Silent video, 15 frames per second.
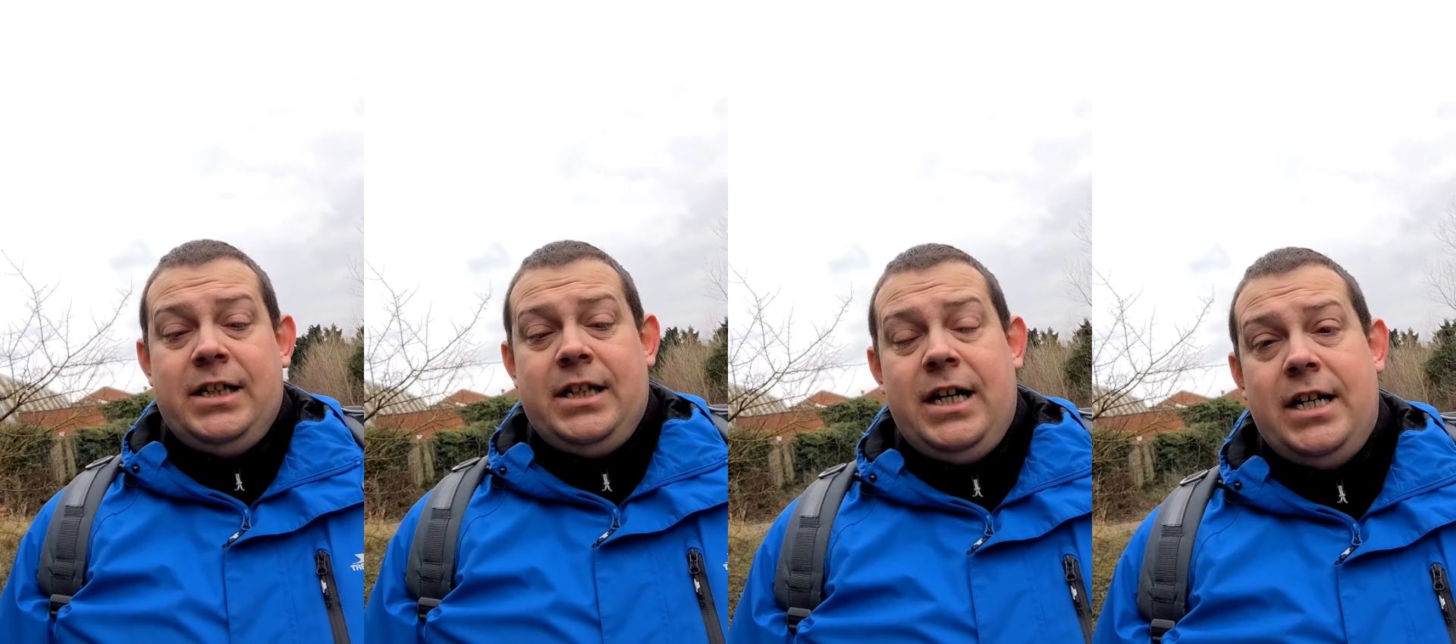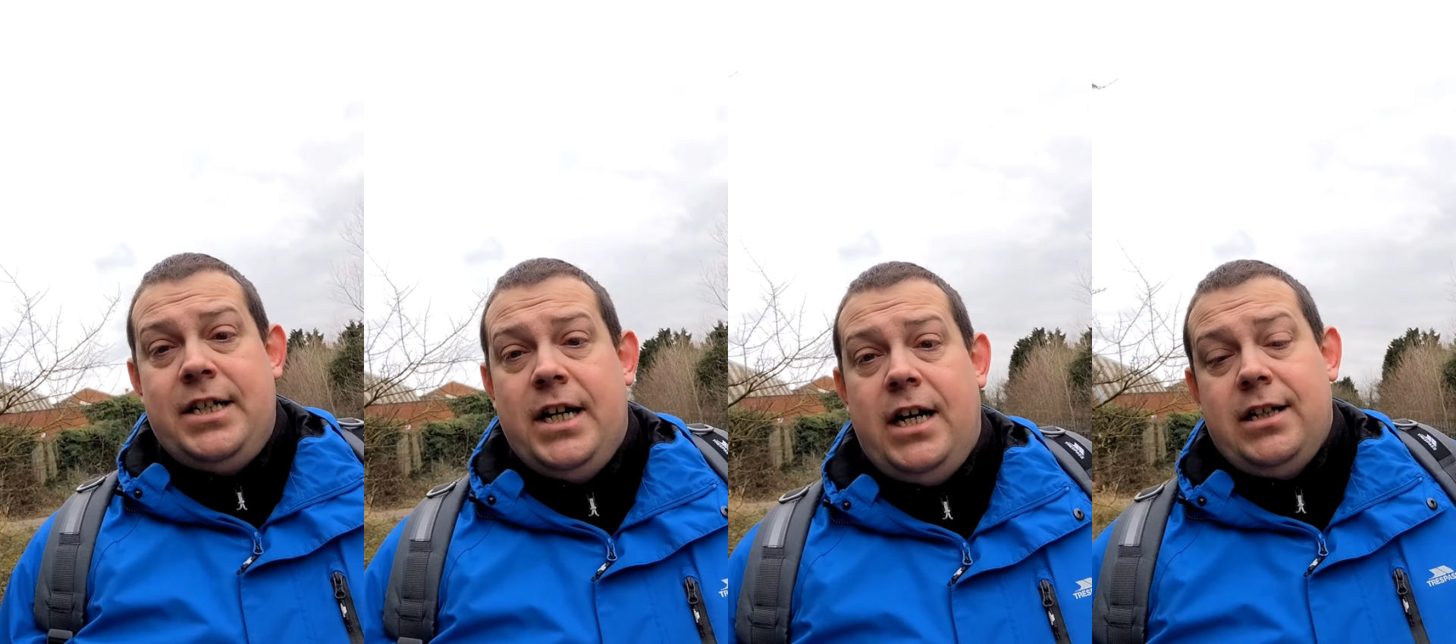
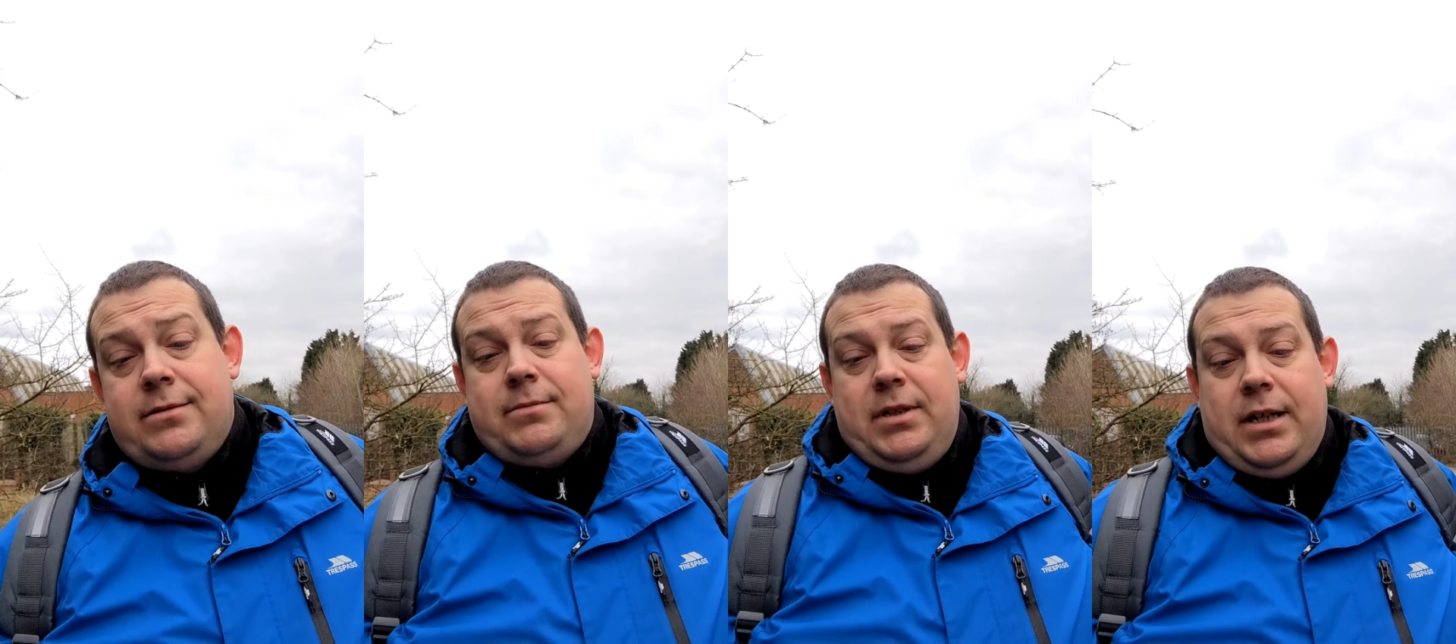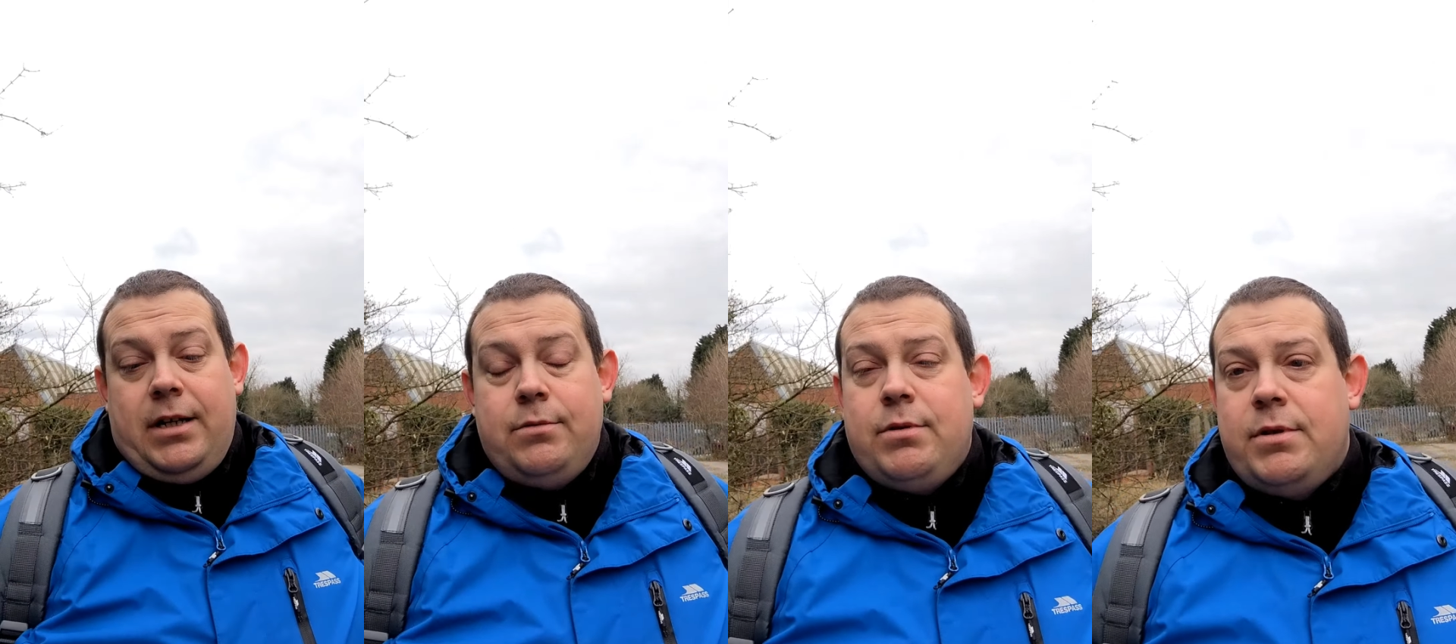and yet
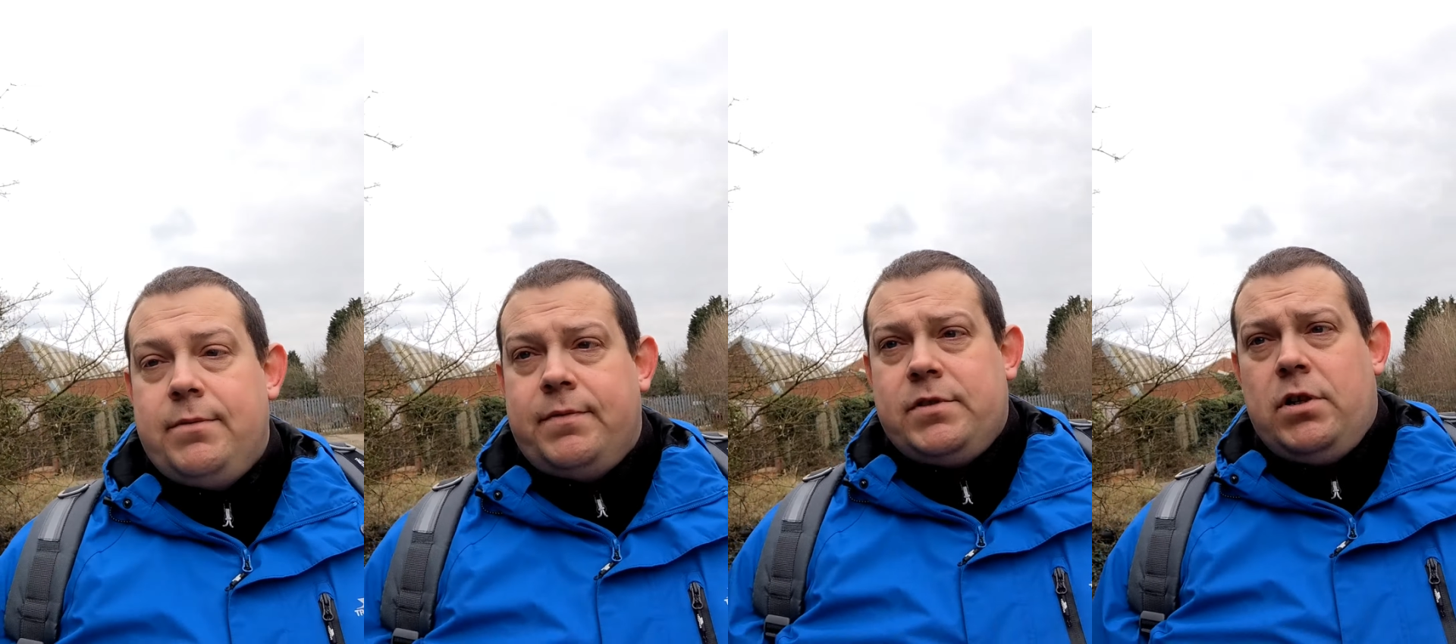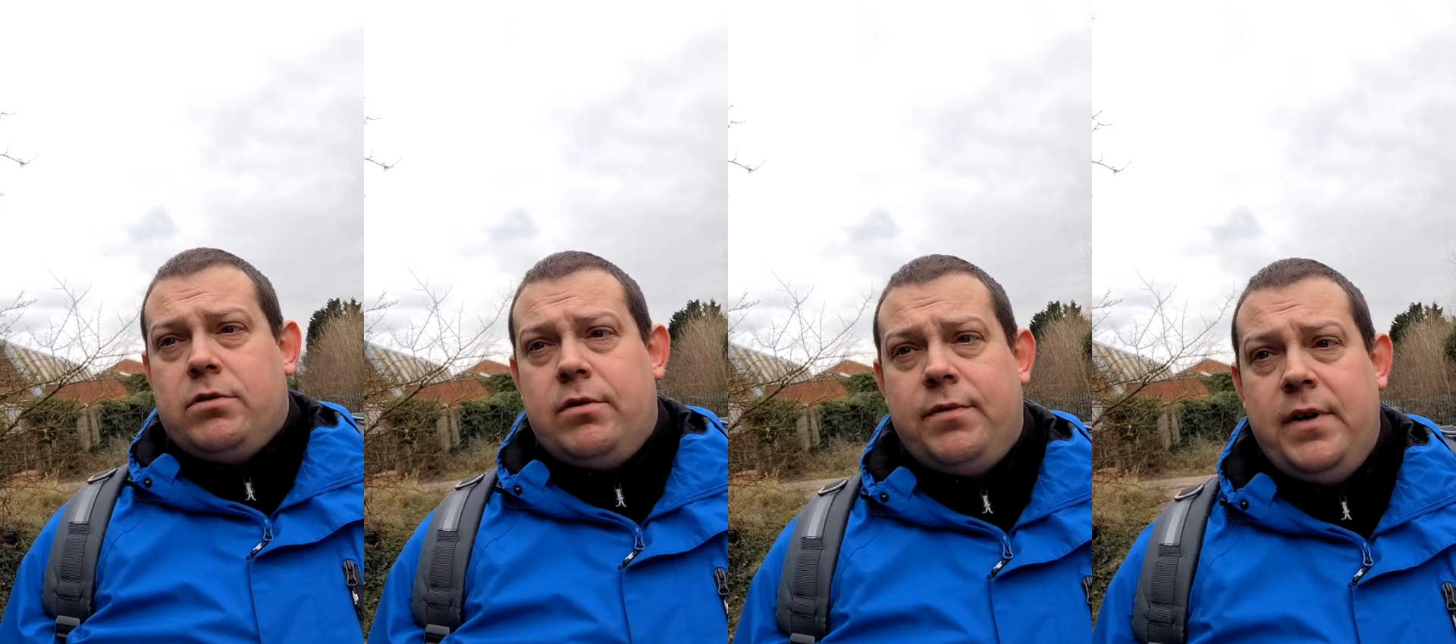with the
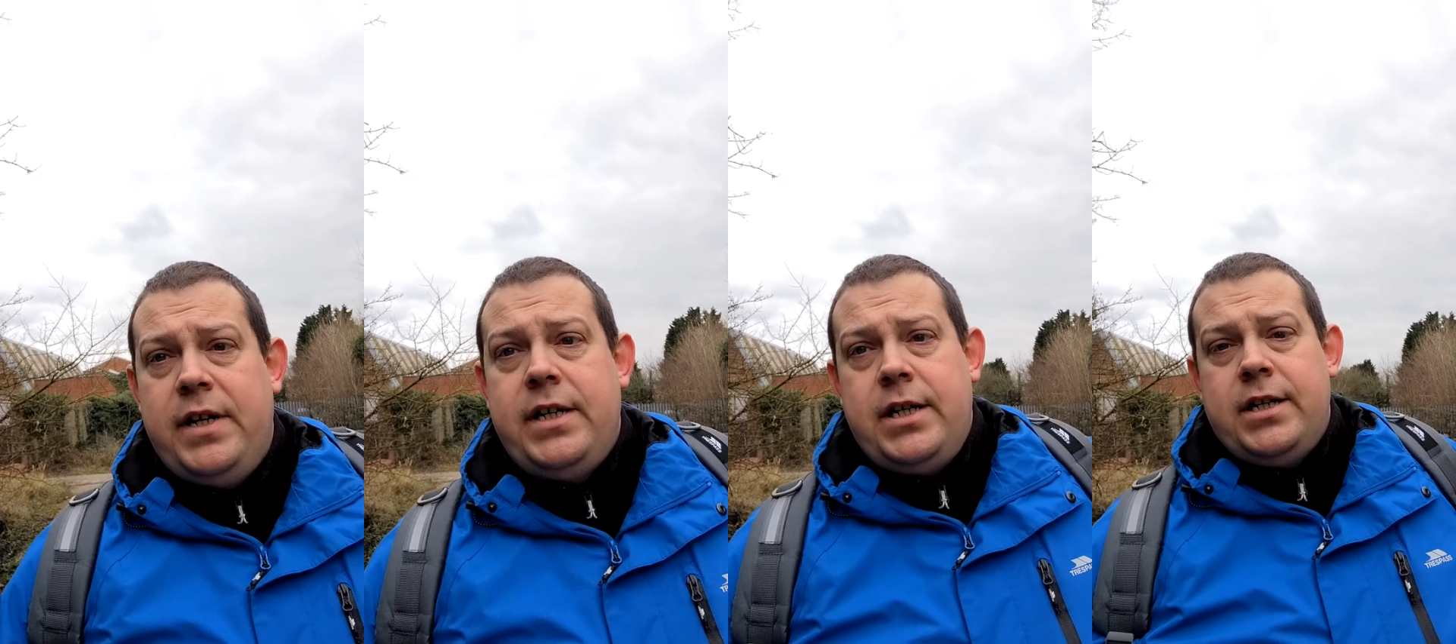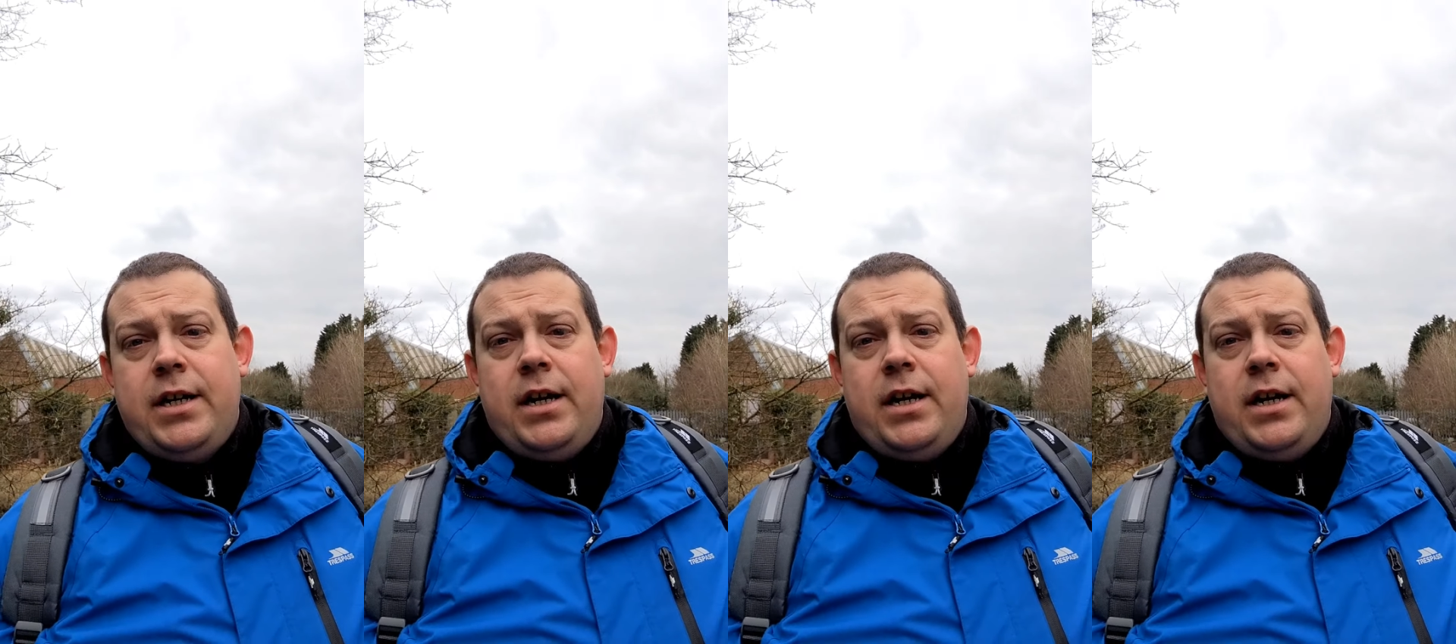photography